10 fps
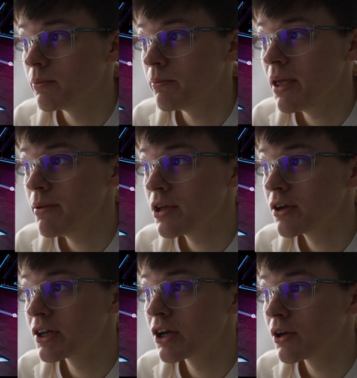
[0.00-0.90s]
Maybe you
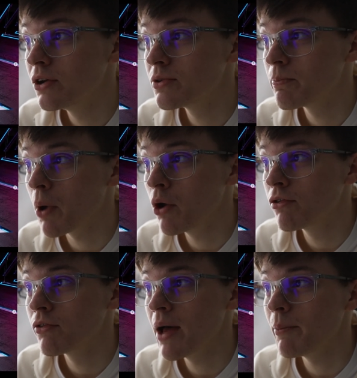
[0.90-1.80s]
could include
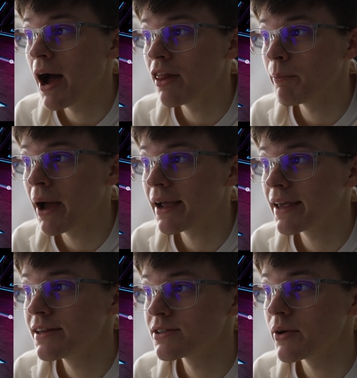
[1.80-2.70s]
both of them at the back
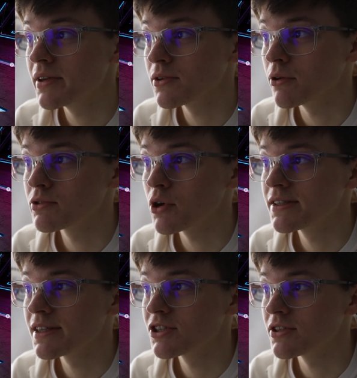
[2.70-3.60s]
here, so it sort of
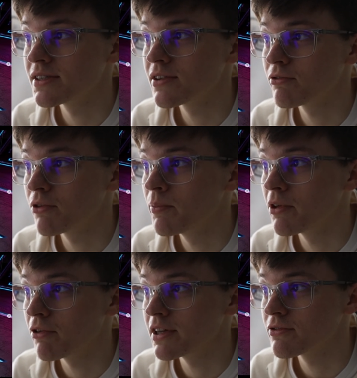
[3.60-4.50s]
transitions from
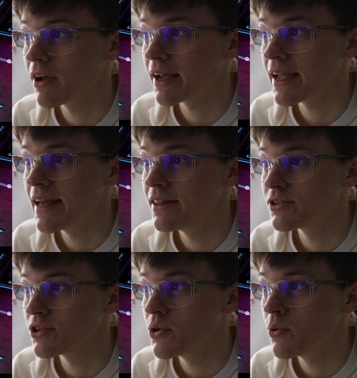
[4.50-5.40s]
the French flag
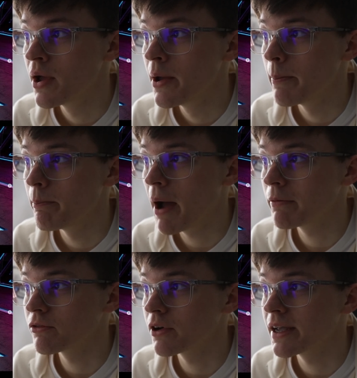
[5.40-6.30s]
into
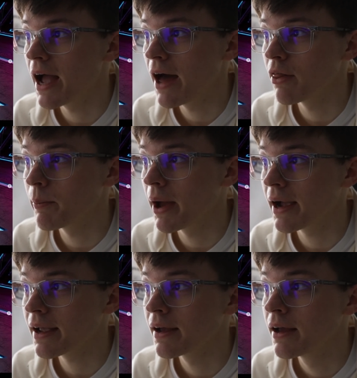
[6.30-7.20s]
matte free at the
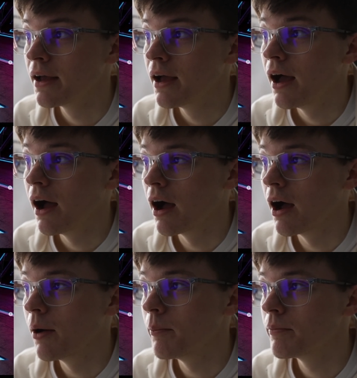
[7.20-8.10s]
back.
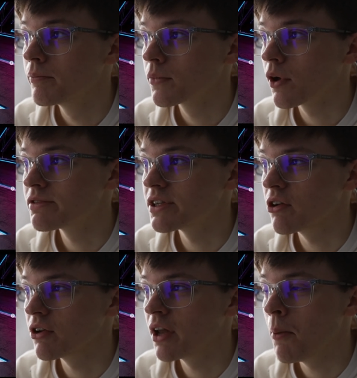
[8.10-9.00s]
Obviously you
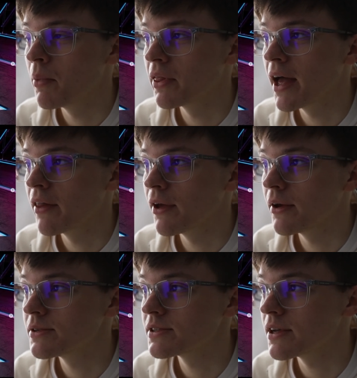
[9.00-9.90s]
got the number there
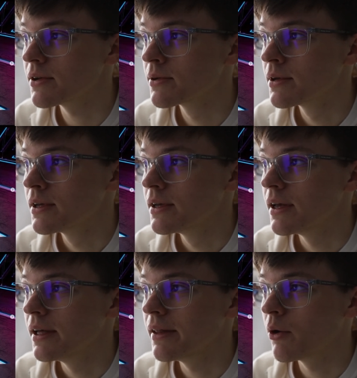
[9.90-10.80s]
though, so
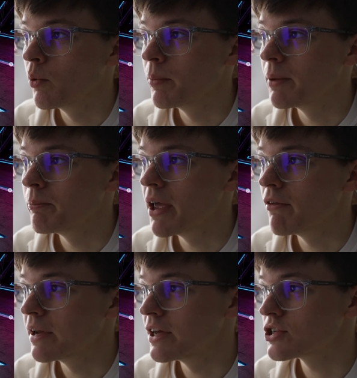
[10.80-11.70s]
that would be a bit
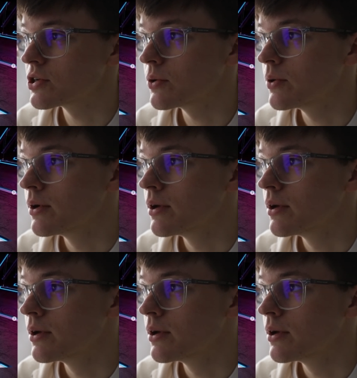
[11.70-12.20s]
of an issue.